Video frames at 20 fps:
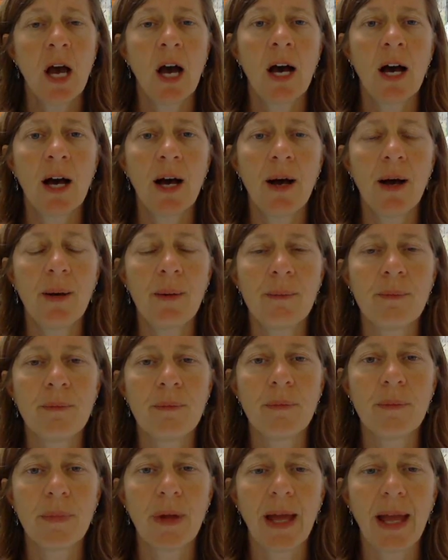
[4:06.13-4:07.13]
but
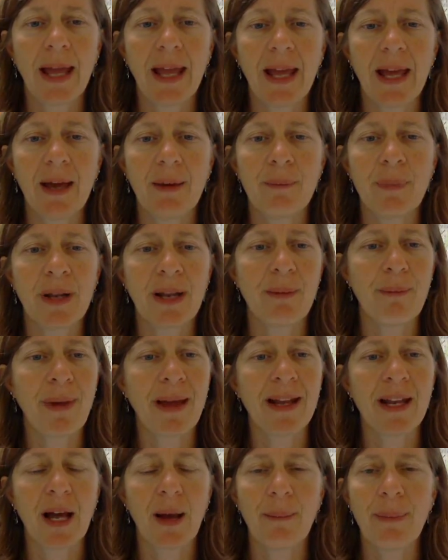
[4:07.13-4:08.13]
it
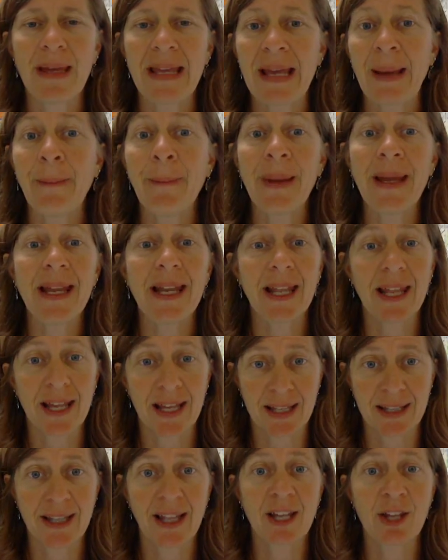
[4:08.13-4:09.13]
may not be
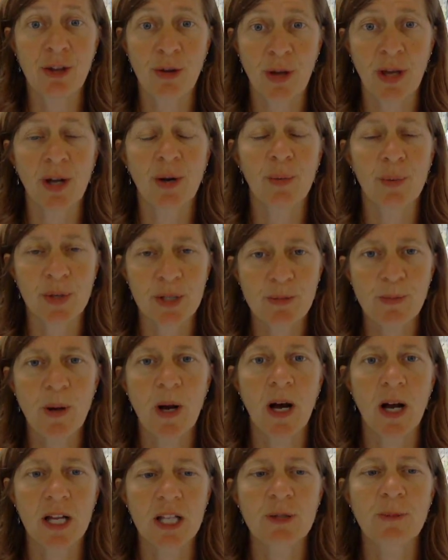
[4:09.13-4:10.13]
immediate that you get a
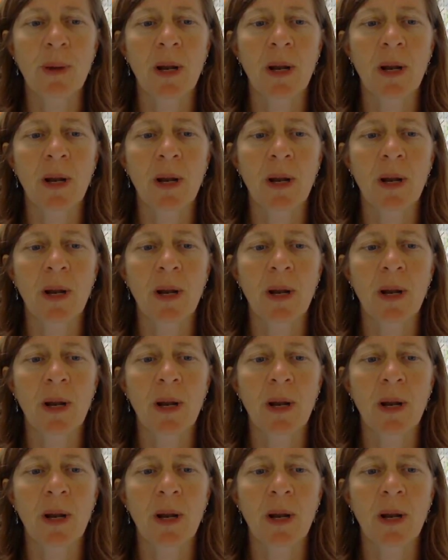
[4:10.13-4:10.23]
response,